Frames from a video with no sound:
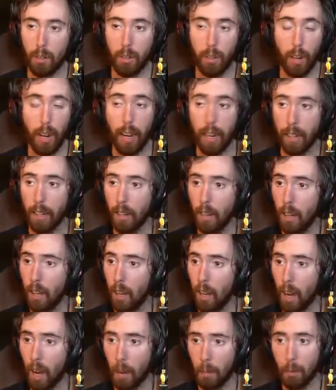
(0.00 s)
glad.
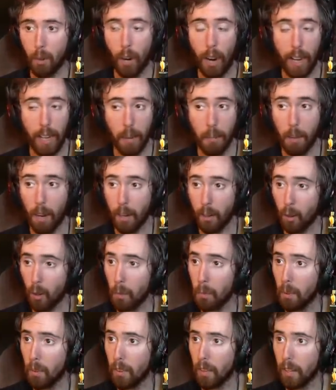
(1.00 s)
I'm glad I'm not
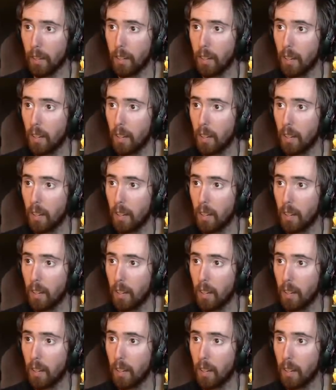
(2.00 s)
normal then.